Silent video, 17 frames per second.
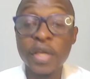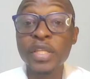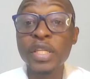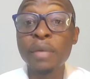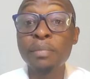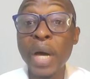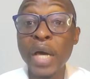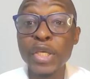
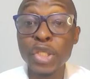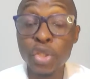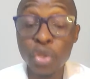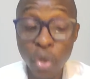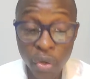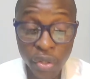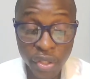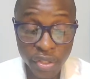the
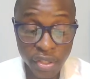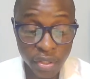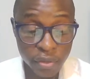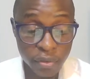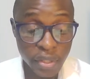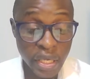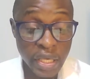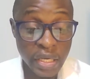
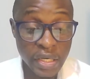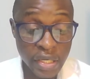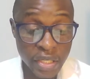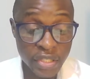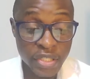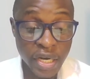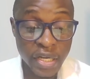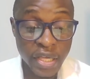minority
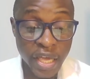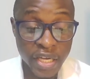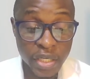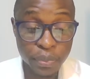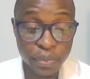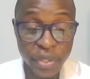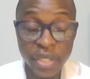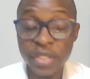initially
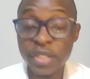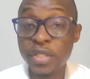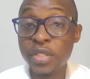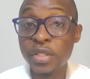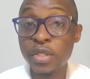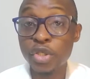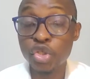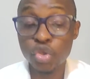
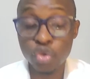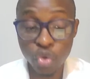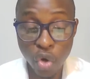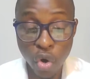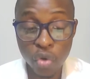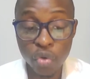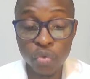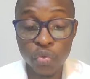expressed
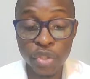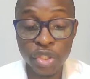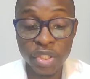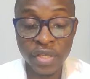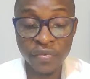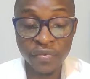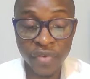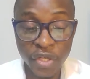strong
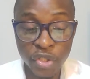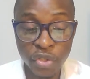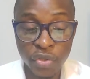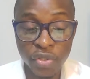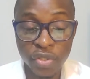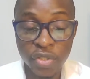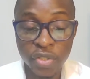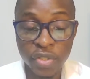
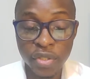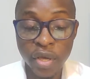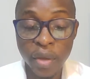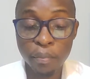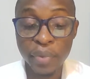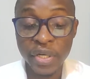reservations,